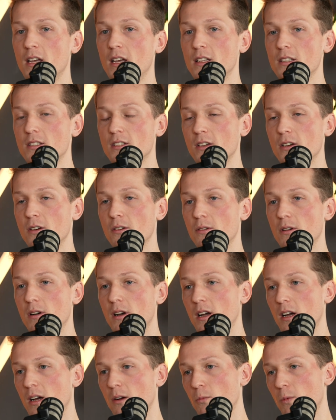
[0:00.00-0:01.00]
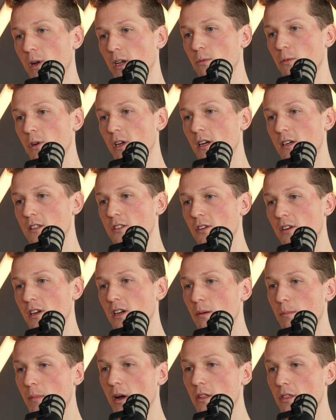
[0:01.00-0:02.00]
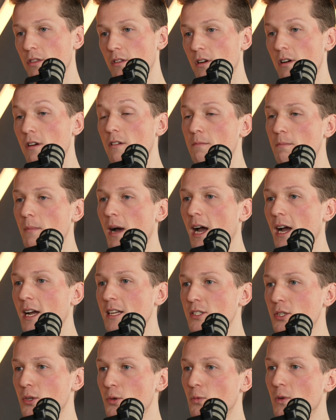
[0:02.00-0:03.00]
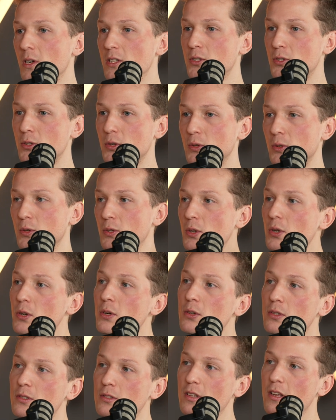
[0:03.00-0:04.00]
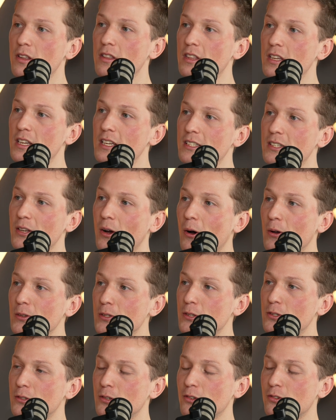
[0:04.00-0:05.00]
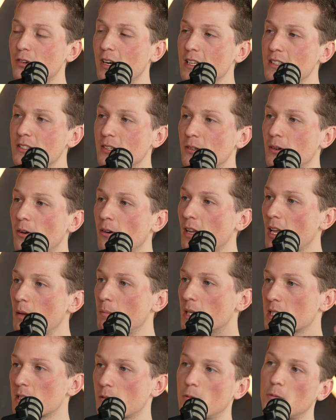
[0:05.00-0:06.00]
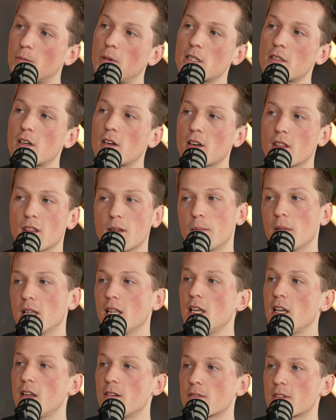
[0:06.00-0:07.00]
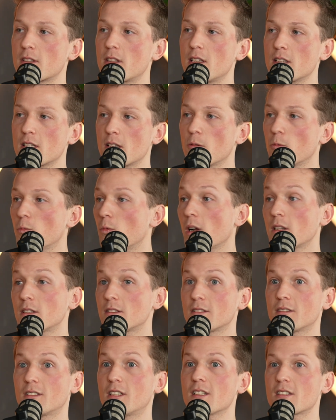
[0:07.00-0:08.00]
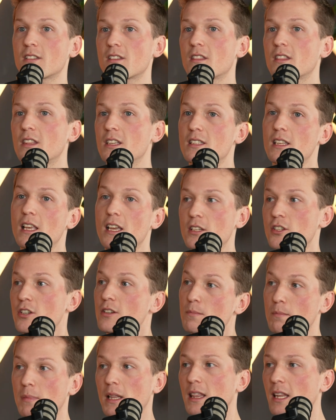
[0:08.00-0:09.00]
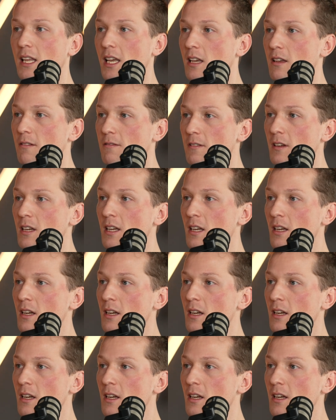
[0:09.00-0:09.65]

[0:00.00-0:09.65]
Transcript: And so when we are talking about theory of mind, you want to use these also to try to, okay, but what are the beliefs? What does this agent believe?